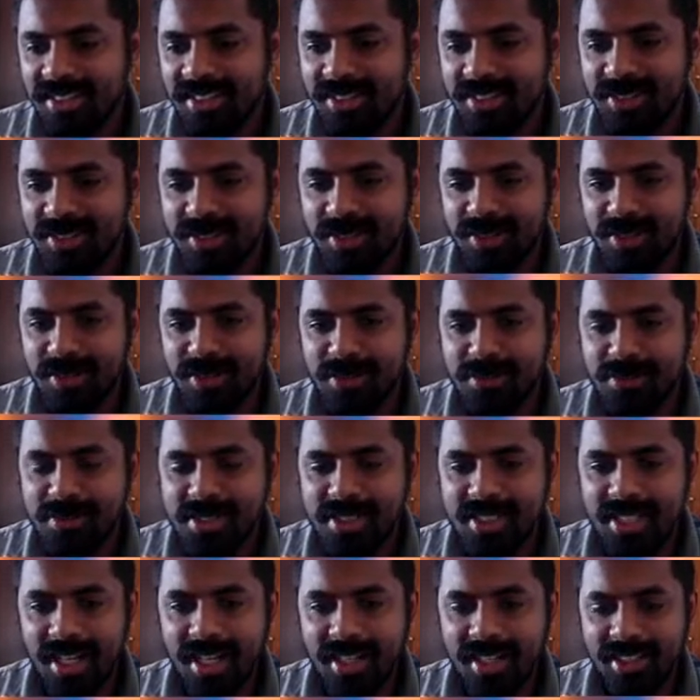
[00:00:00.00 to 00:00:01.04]
So I'm
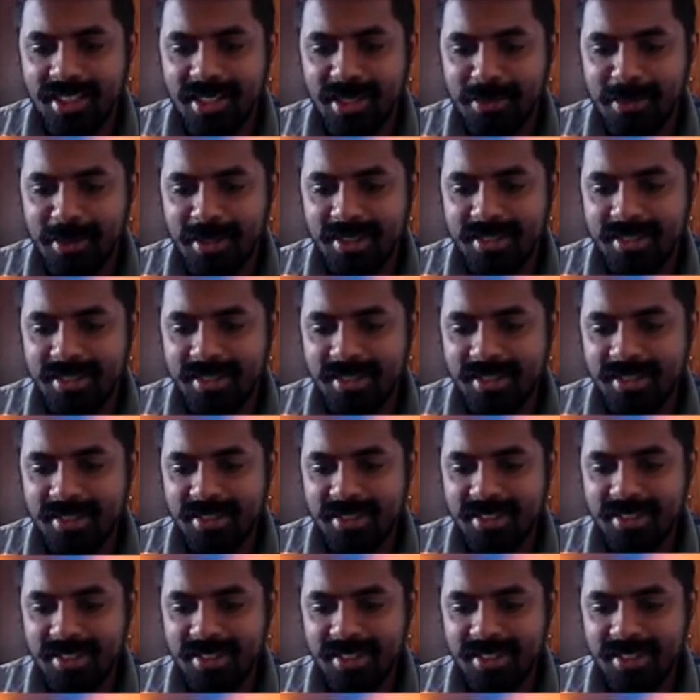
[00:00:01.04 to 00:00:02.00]
starting the puzzles.